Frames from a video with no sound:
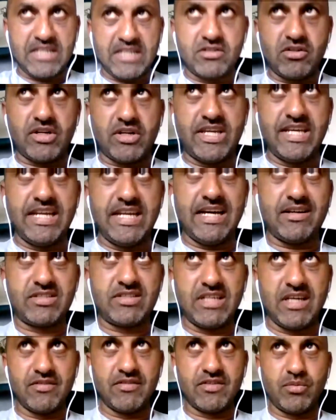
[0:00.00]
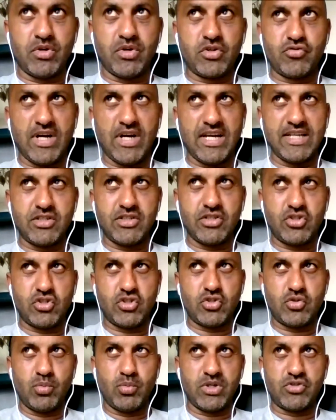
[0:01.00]
kid ourselves, and we're trying to
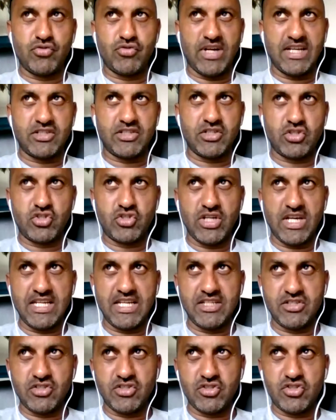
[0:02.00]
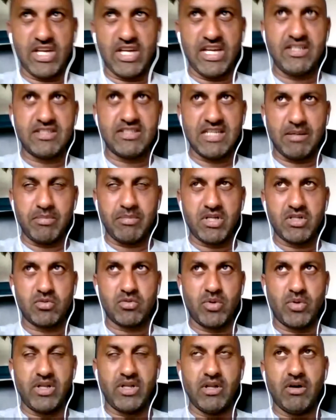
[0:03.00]
change that, because
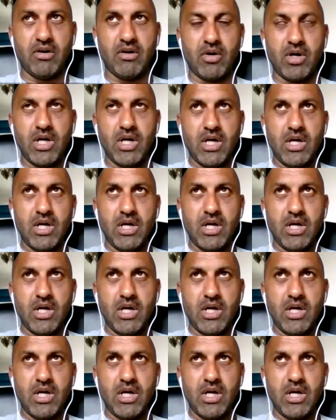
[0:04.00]
we're not.